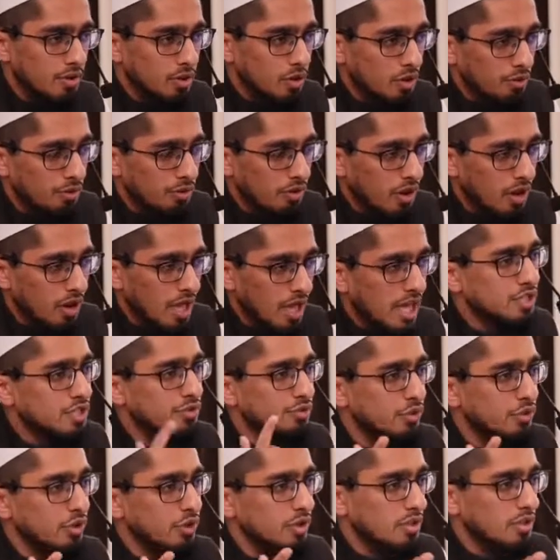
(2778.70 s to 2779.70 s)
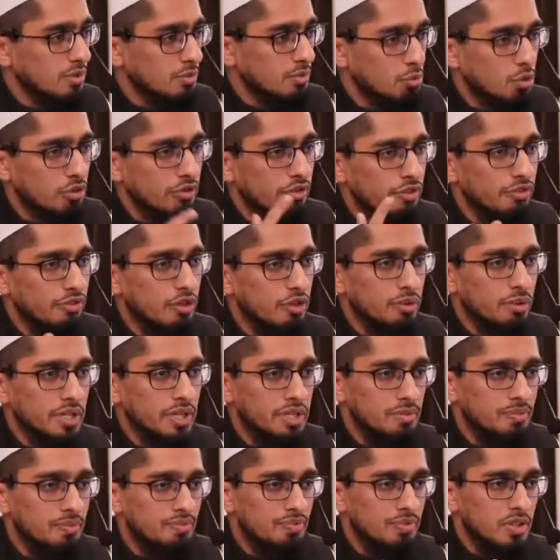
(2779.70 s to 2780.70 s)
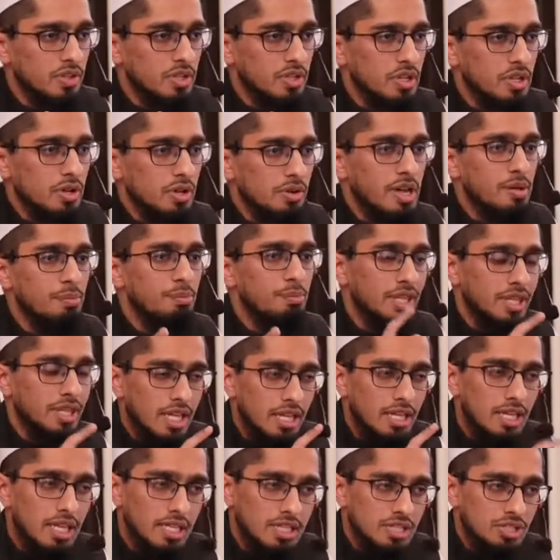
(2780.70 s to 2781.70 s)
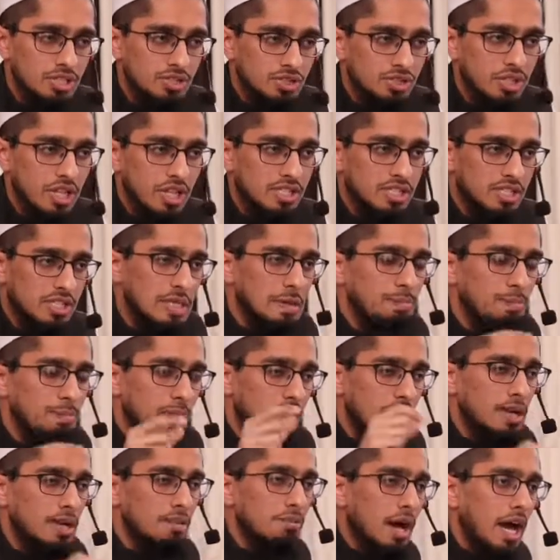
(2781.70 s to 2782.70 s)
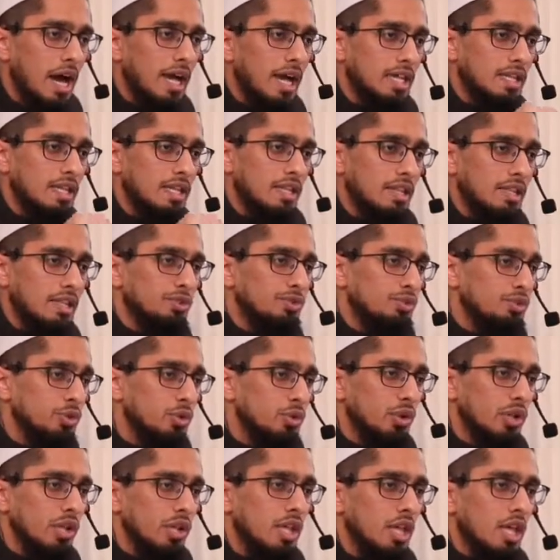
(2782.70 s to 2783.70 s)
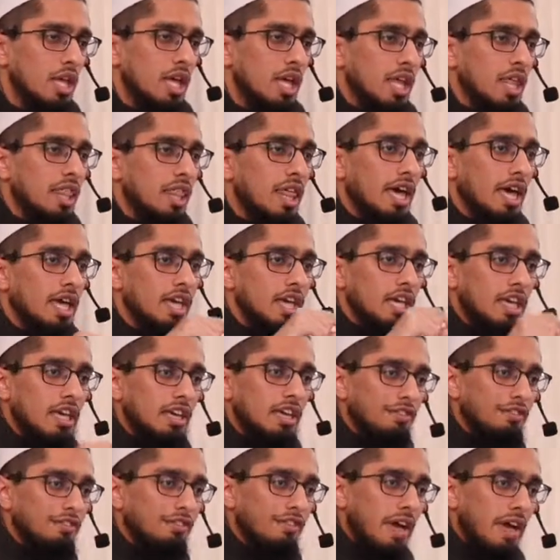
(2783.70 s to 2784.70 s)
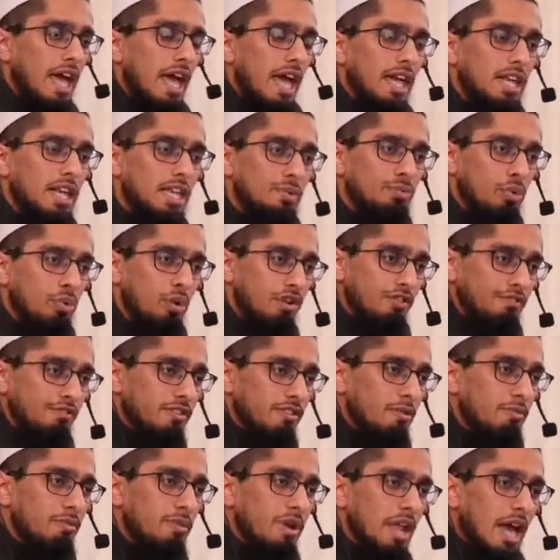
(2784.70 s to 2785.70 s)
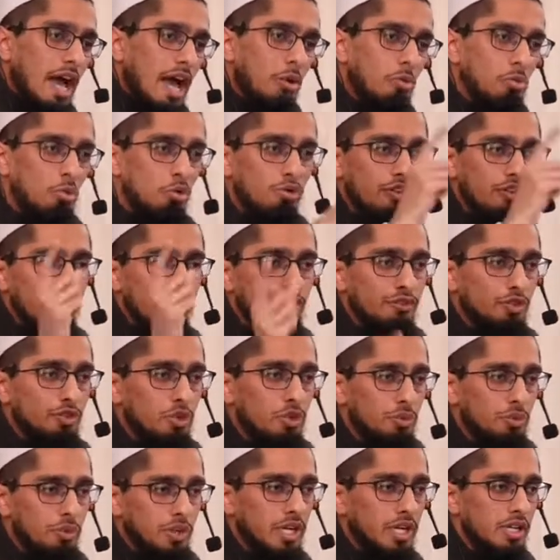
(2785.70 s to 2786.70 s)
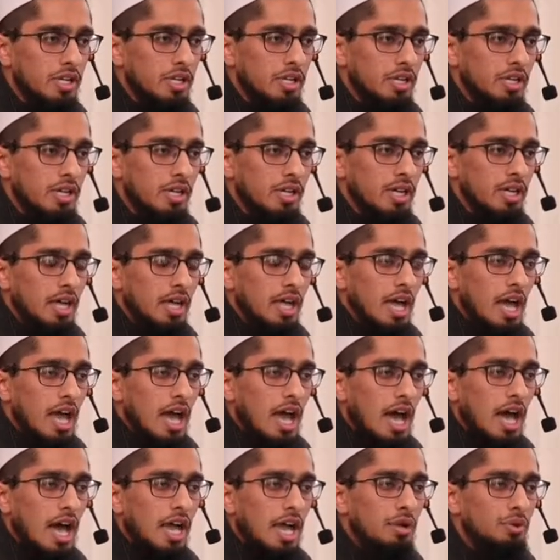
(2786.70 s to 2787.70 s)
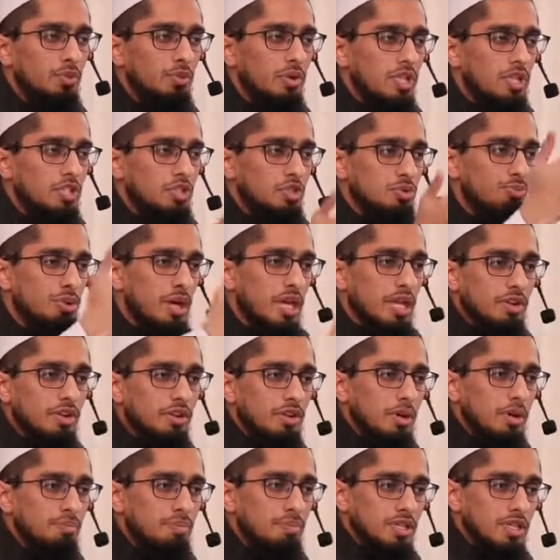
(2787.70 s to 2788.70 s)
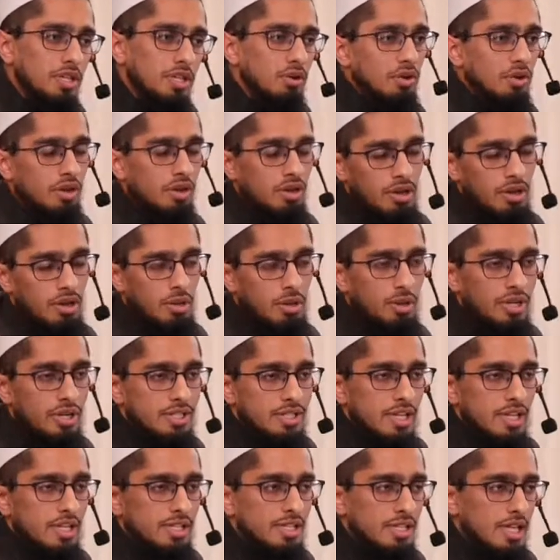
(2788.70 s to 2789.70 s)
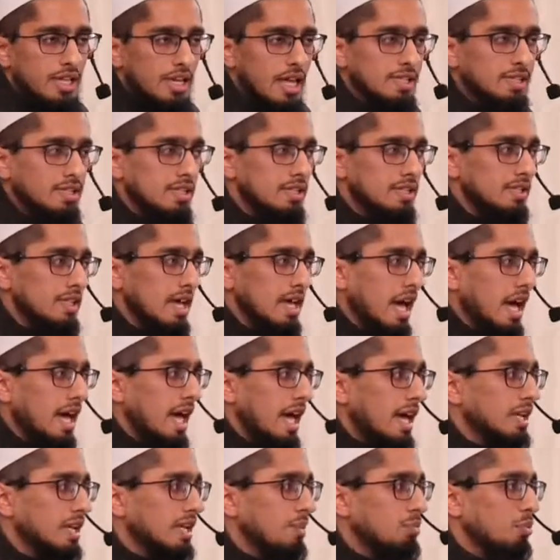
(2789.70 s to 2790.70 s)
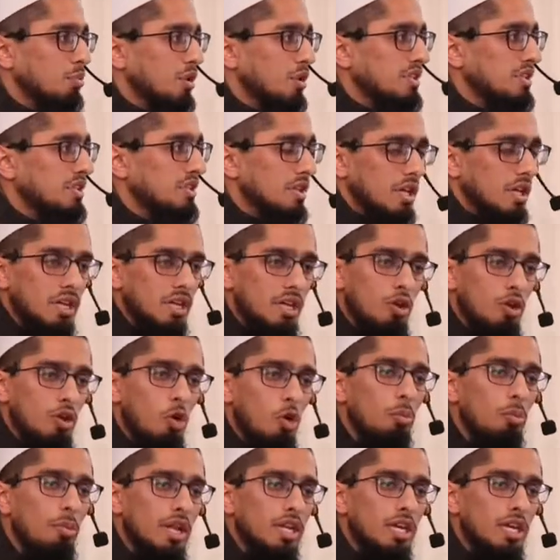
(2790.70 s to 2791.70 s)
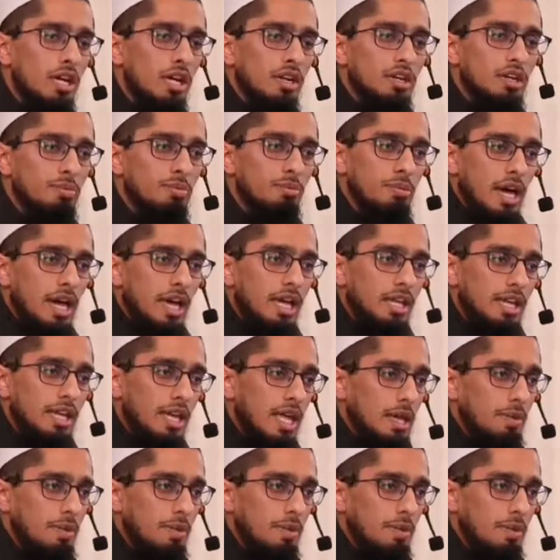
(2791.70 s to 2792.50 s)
henceforth, moving forward. Right? But then let's keep in mind this rule that if at any point from now moving forward, I reach bankruptcy, or in essence, I end up with no money under my name.